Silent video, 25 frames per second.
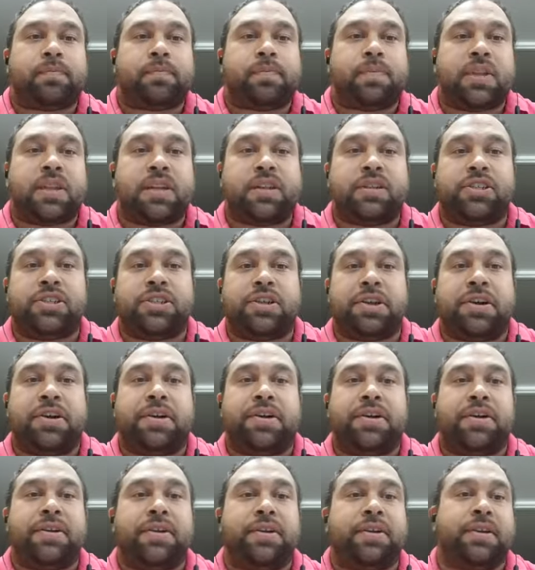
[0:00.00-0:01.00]

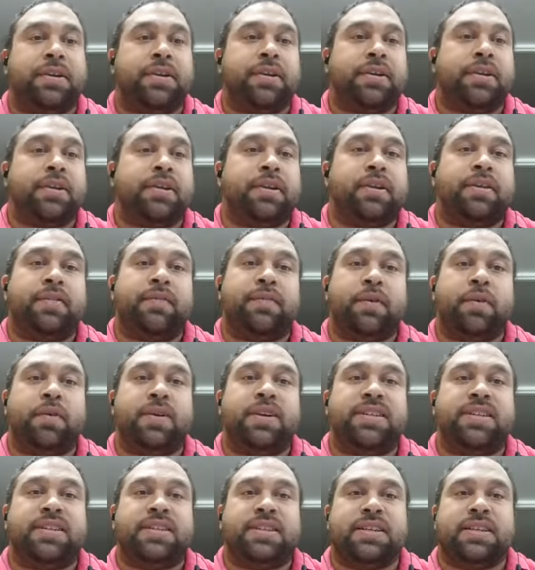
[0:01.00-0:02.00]
So, for
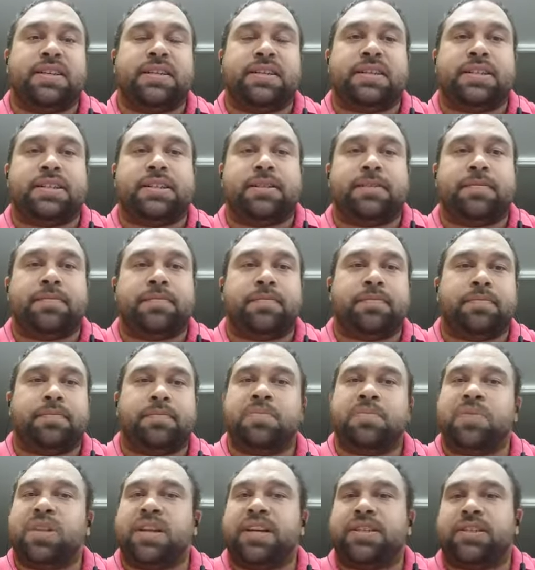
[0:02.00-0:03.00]
instance,
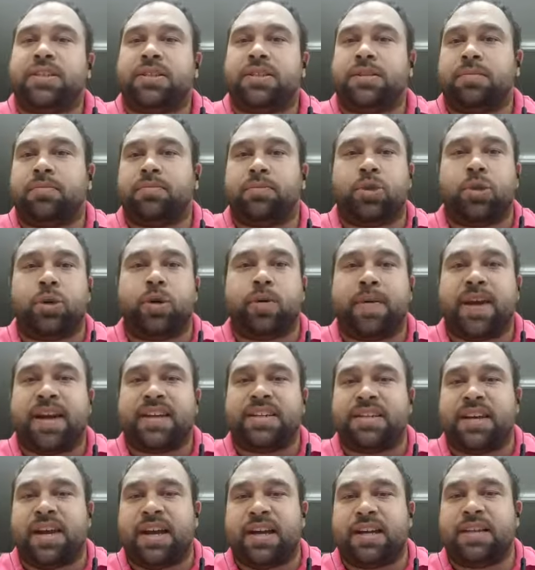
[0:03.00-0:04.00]
let's talk about
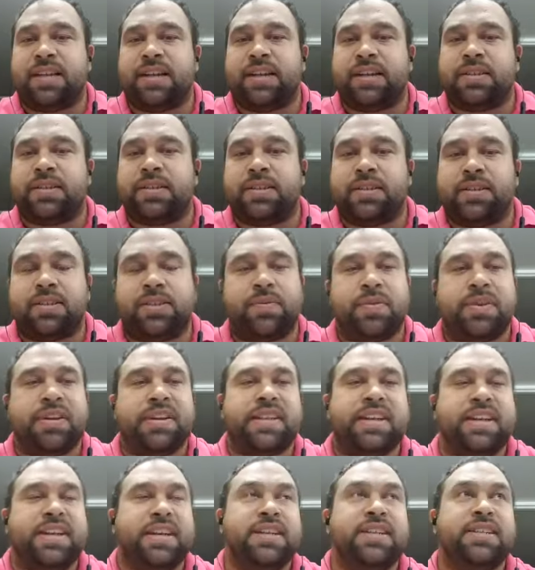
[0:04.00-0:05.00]
tackling. It's really
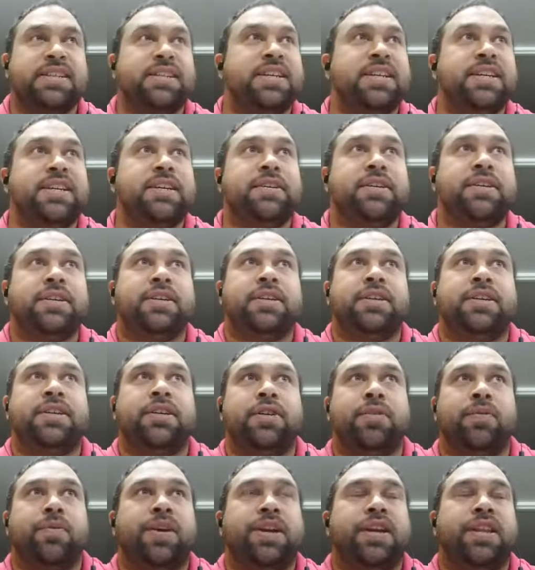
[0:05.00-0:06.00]
easy,
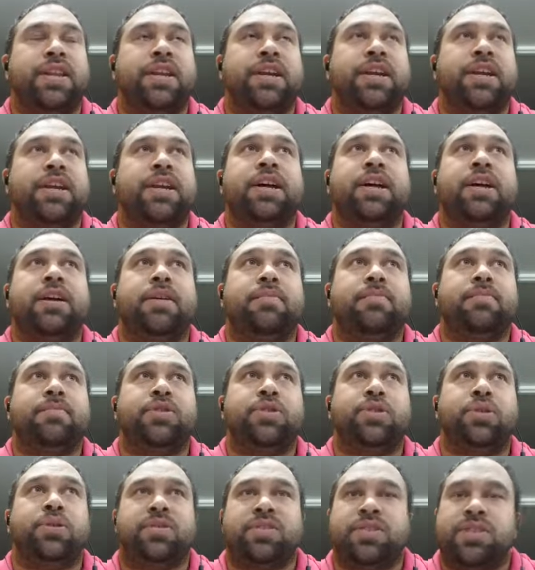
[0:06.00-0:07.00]
really
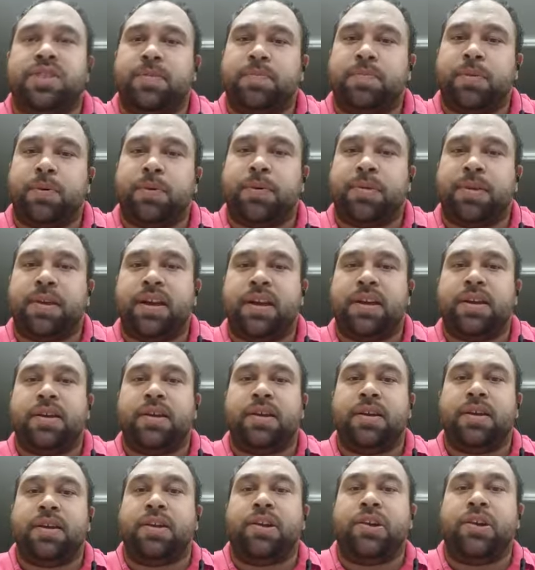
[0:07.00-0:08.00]
sort of simple thing.
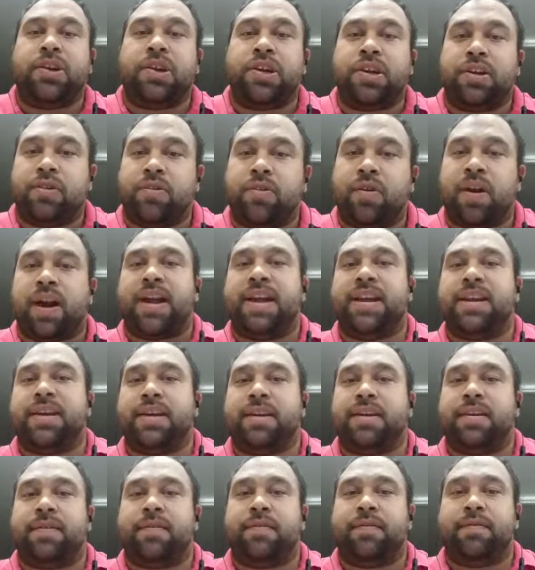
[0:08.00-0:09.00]
You can grade it
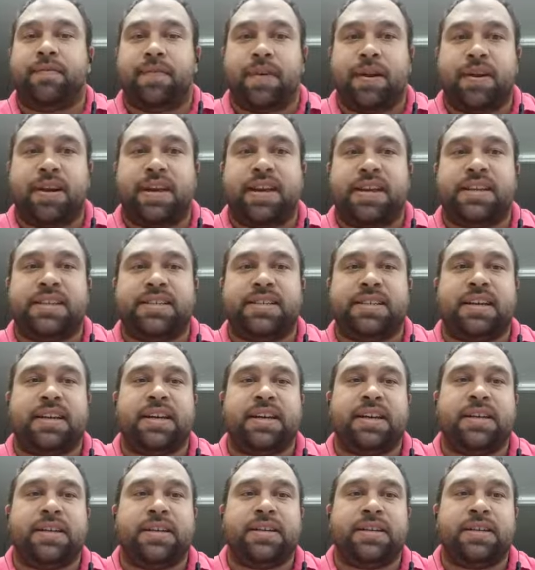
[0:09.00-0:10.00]
very easily.
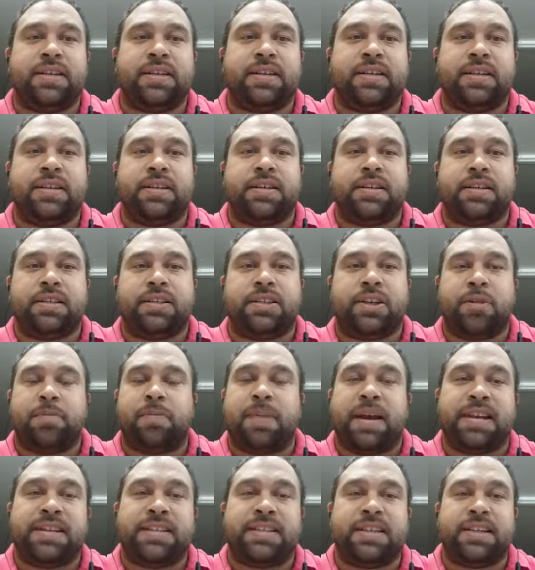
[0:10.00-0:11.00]
So
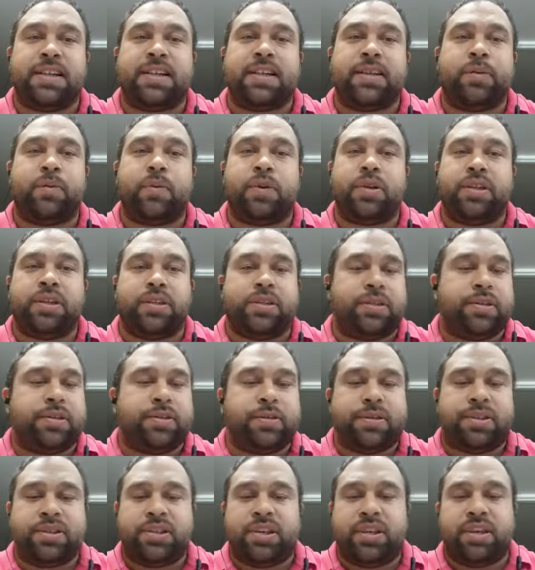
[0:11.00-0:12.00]
basically what you do
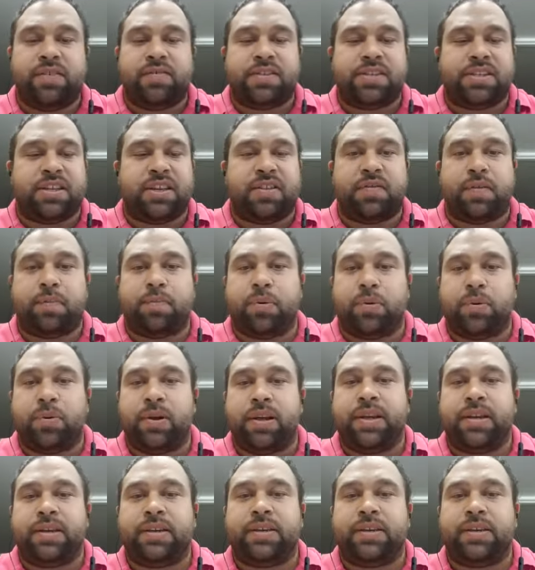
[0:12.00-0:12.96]
is you give yourself a point